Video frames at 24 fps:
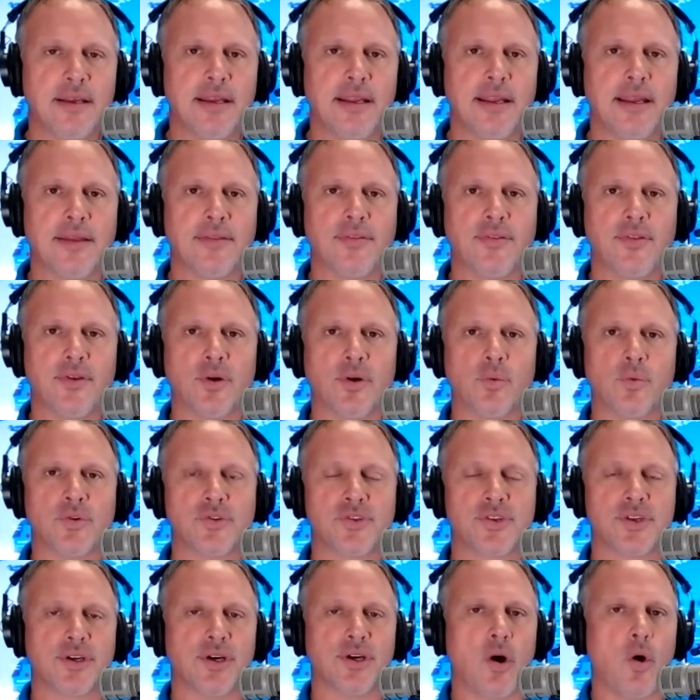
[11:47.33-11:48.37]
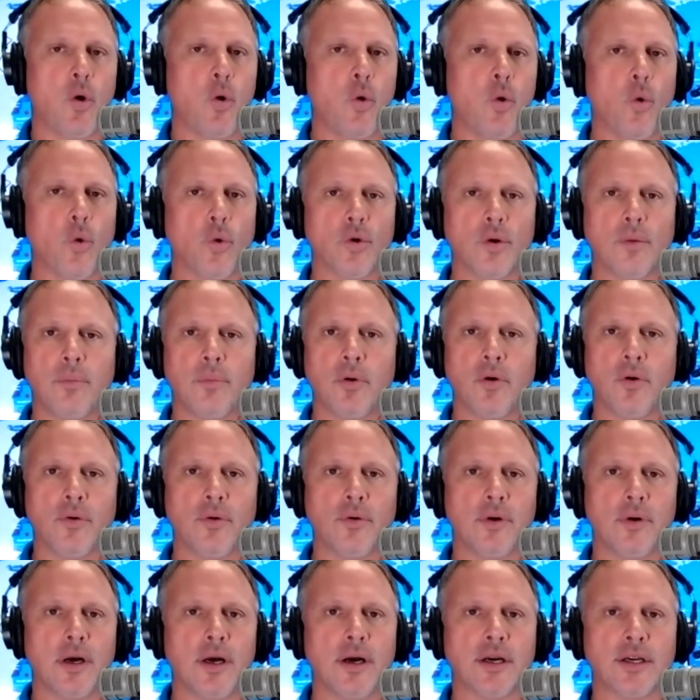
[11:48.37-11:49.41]
and there was a
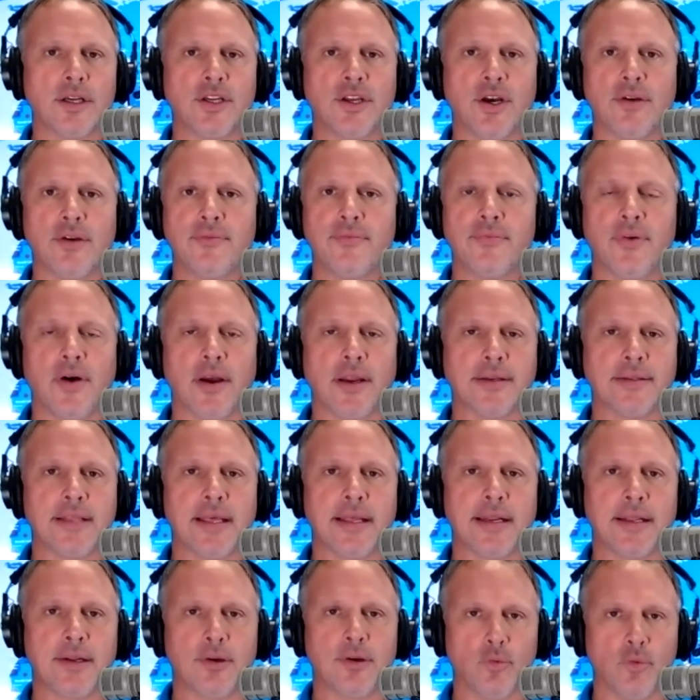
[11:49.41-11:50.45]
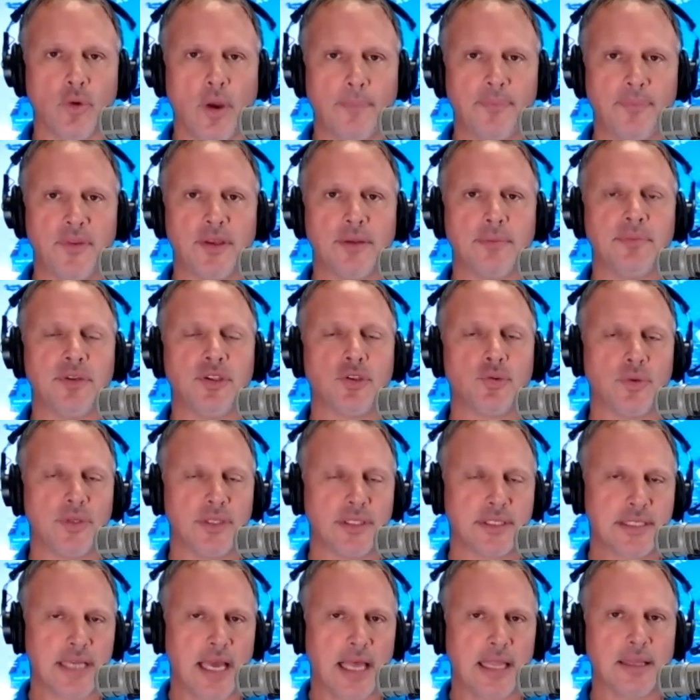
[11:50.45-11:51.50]
horrible gunfight that had erupted between
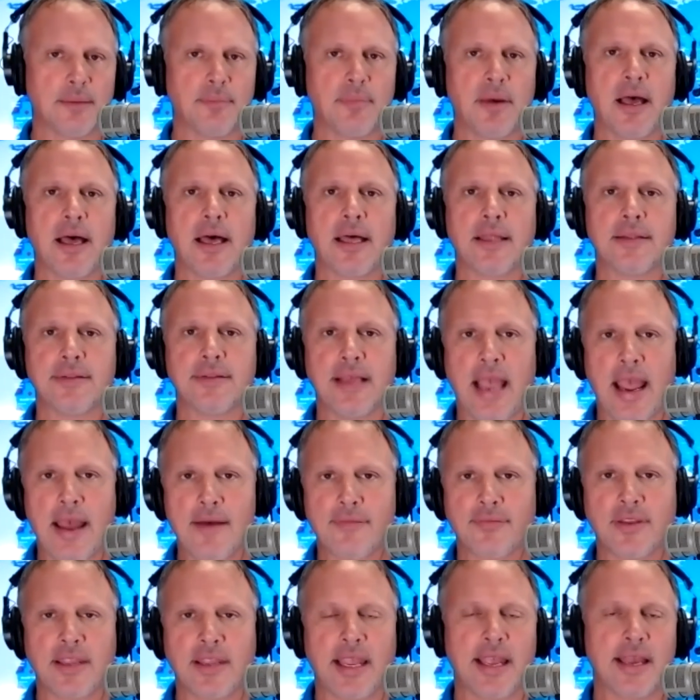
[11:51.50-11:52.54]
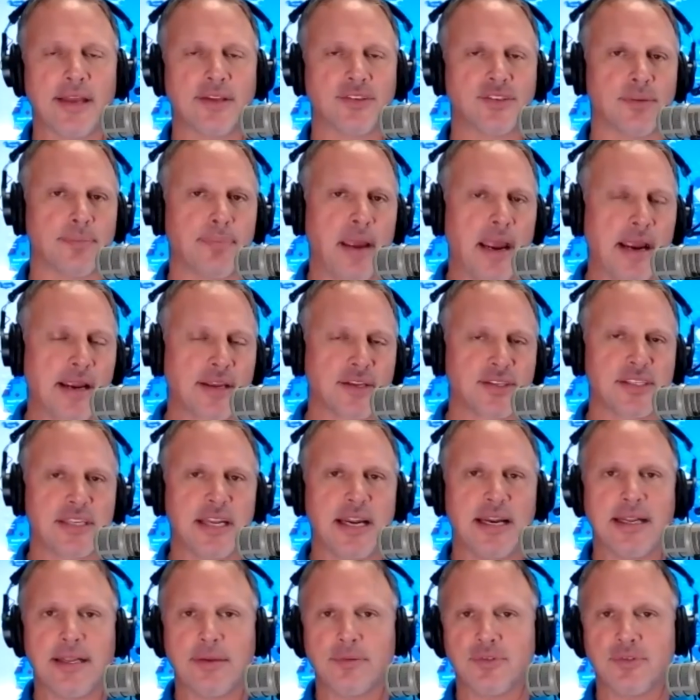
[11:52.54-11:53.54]
the Taliban, the Afghans, and Pakistani.